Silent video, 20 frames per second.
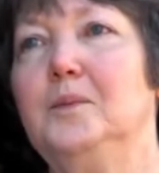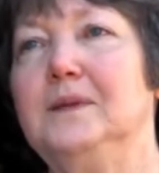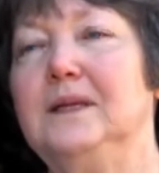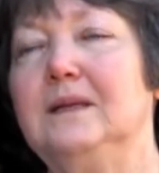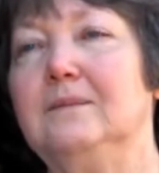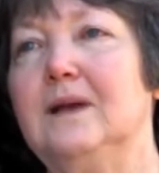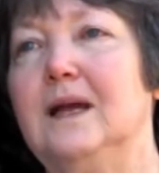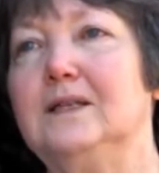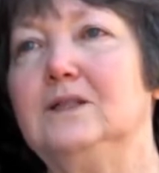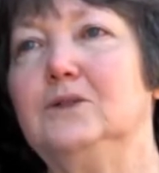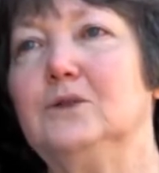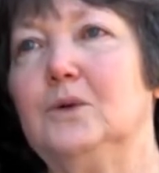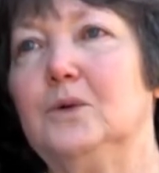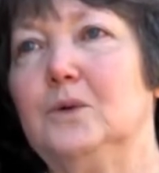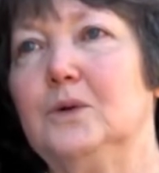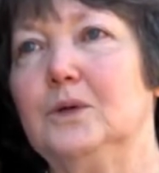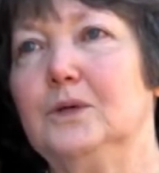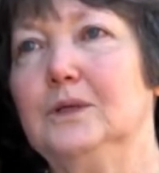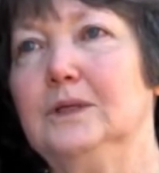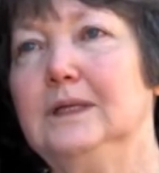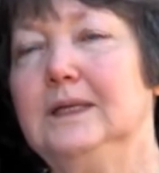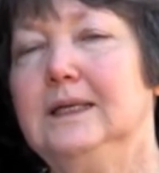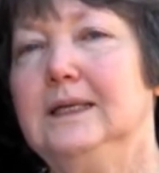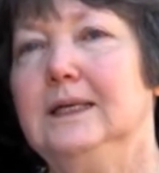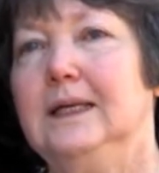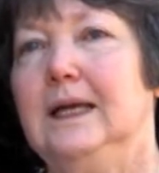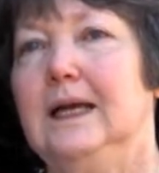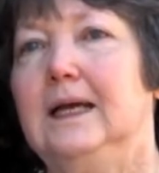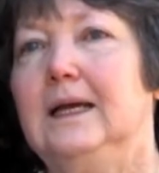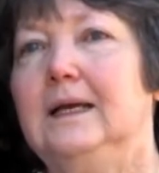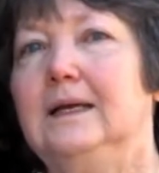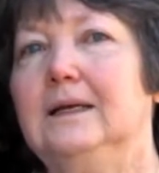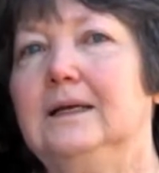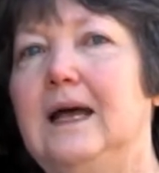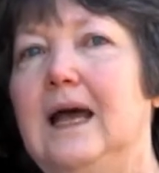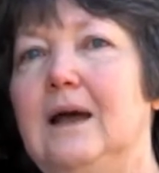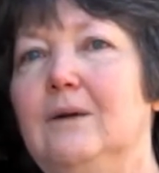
opening my door uh,